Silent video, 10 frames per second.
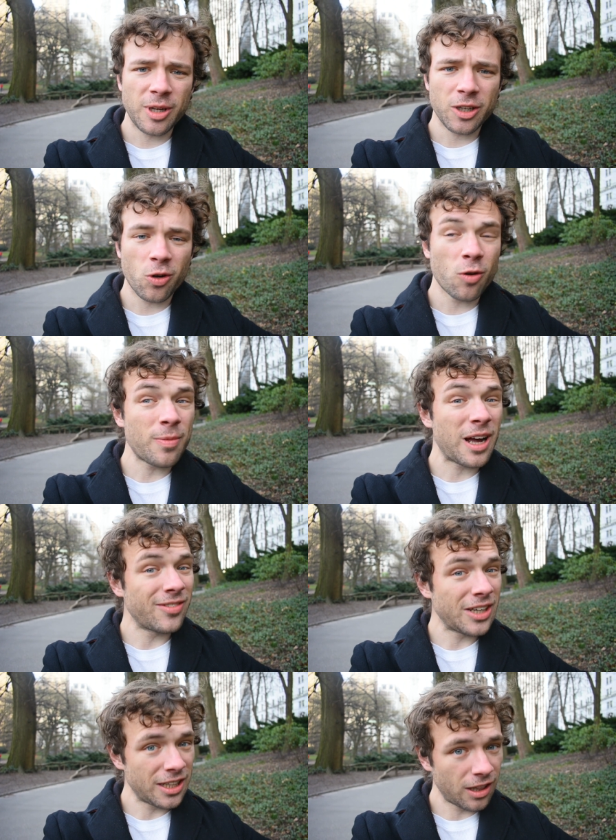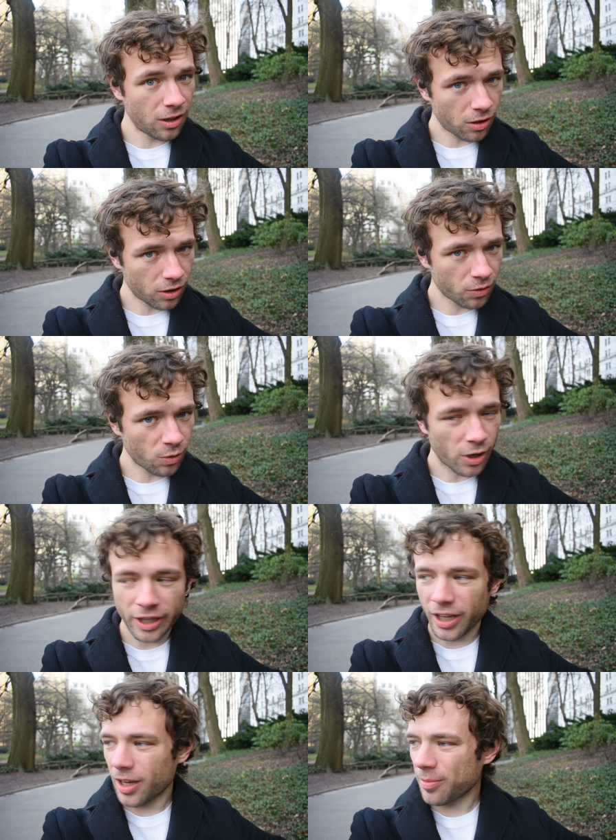back home. I have a long
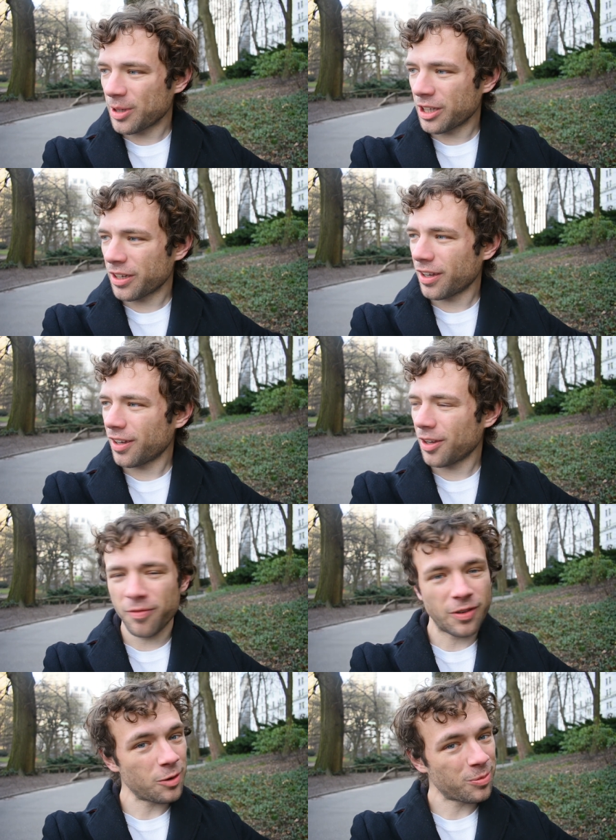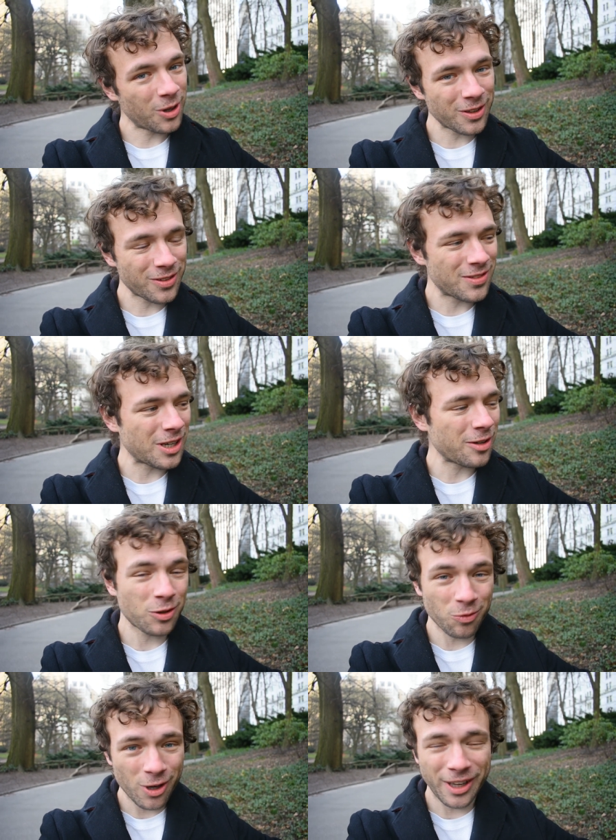walk ahead of me. Very productive today with
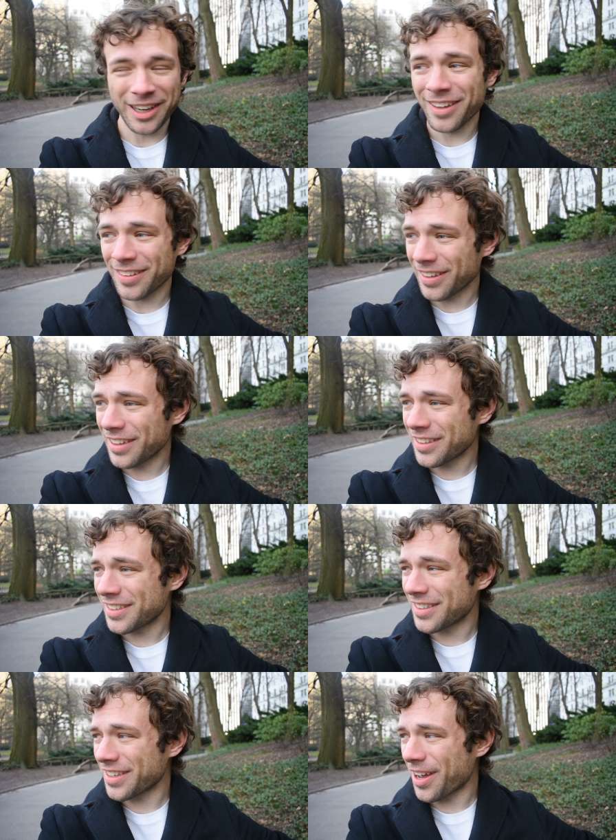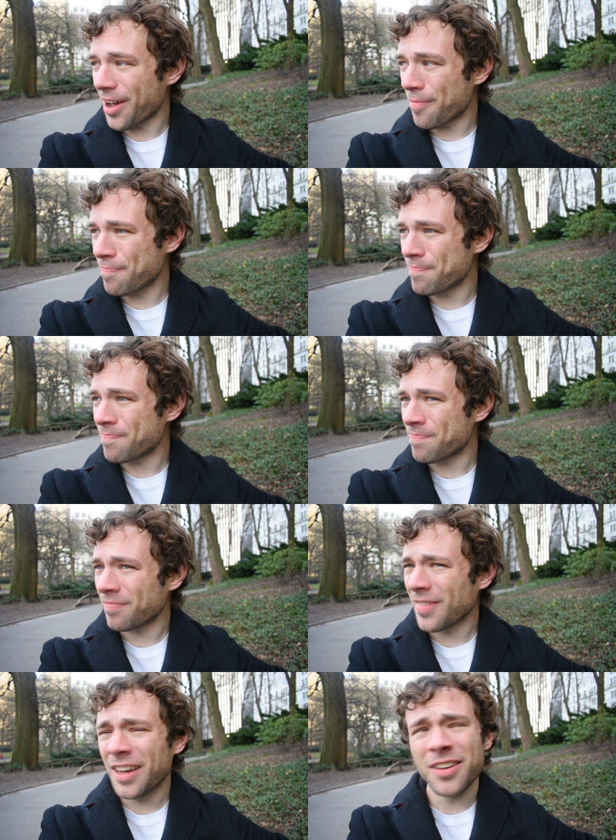the walking, at least.
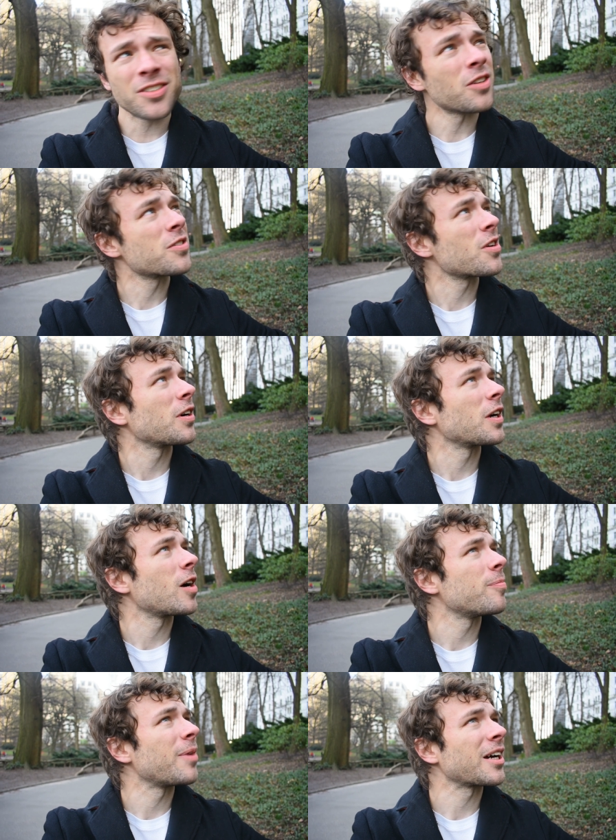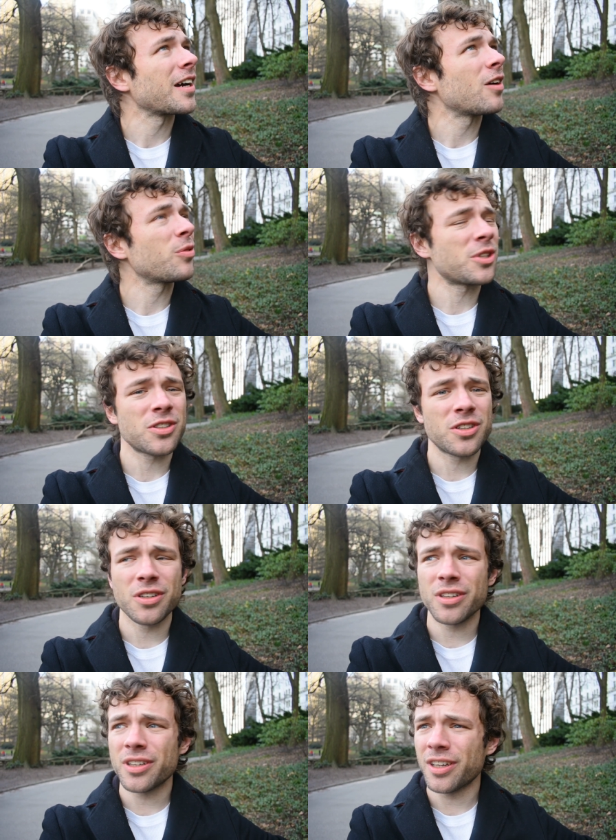Sun's starting to come back out, which is
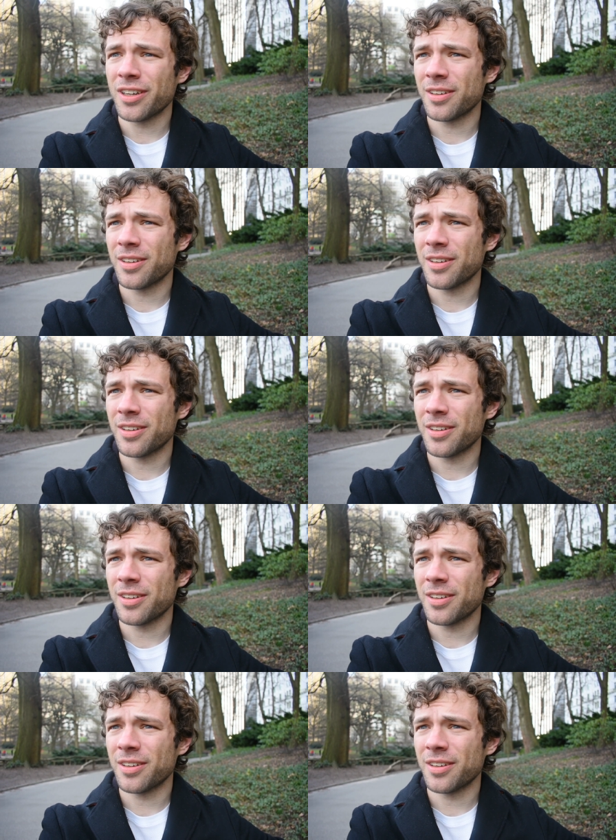good.